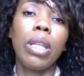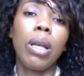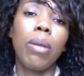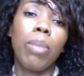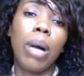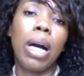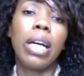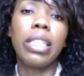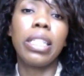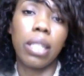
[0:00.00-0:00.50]

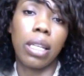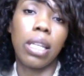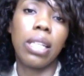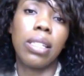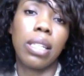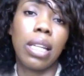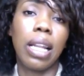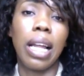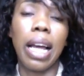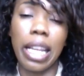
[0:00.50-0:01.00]

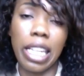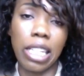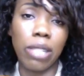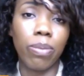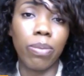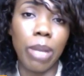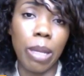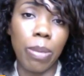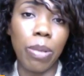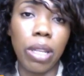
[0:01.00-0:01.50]

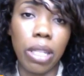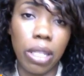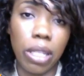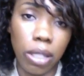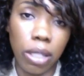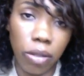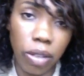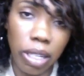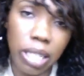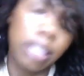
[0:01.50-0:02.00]
clients may be
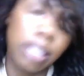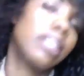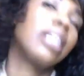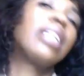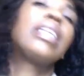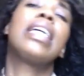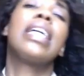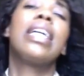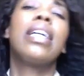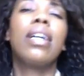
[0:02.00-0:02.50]

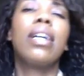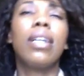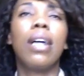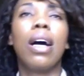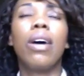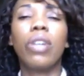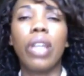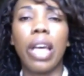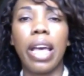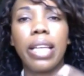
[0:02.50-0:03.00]
interested.
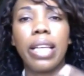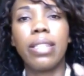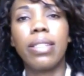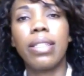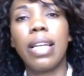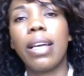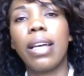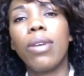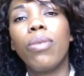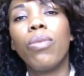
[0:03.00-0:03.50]
Okay,
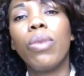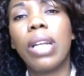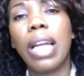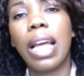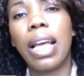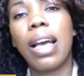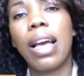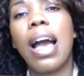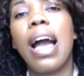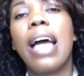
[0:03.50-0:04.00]
second one I
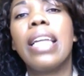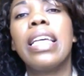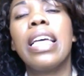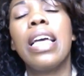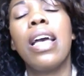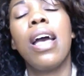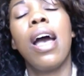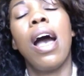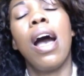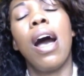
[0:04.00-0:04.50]
got,
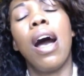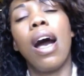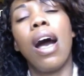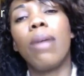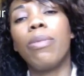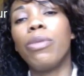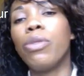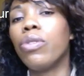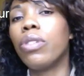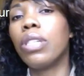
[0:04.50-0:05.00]

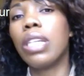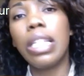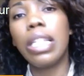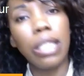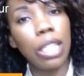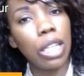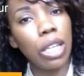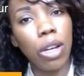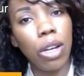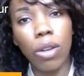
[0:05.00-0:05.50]
you need
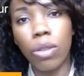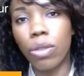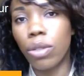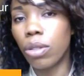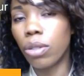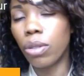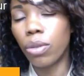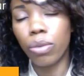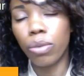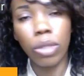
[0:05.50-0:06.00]
to go
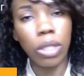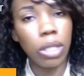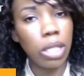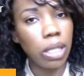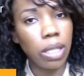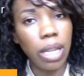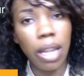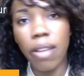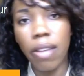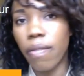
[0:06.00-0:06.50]
to real
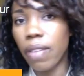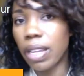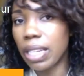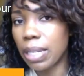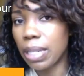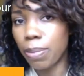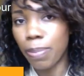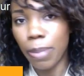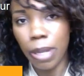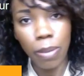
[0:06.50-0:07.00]
estate
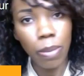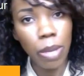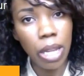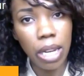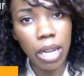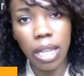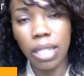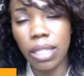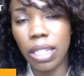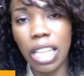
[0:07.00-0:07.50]
investment
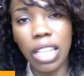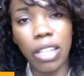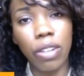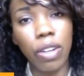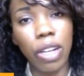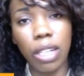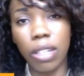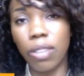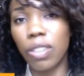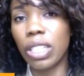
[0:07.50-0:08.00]
meetings in your
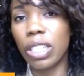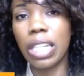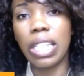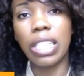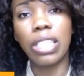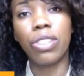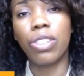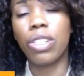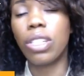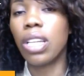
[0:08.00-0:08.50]
area.
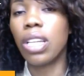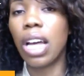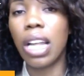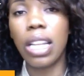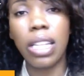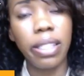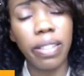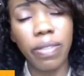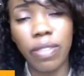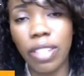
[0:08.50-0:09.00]
There's
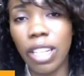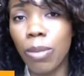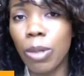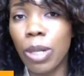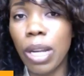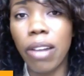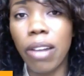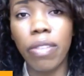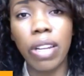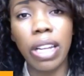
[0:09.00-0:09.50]
tons of them
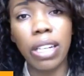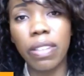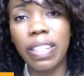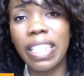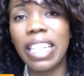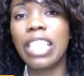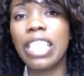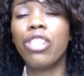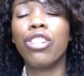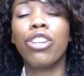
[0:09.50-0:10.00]
in every
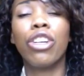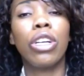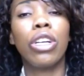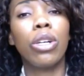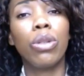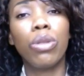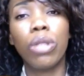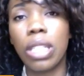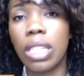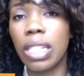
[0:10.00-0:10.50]
area. You could
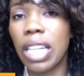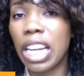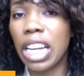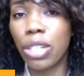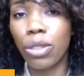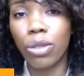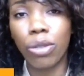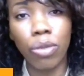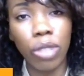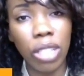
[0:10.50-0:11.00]
go to the
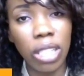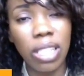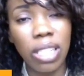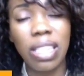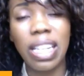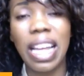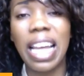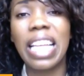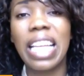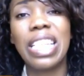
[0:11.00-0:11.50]
National REIA
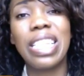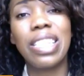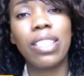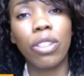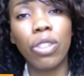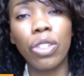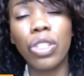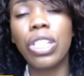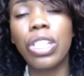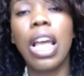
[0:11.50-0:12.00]
site,
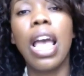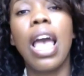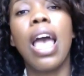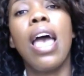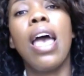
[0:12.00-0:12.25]
search,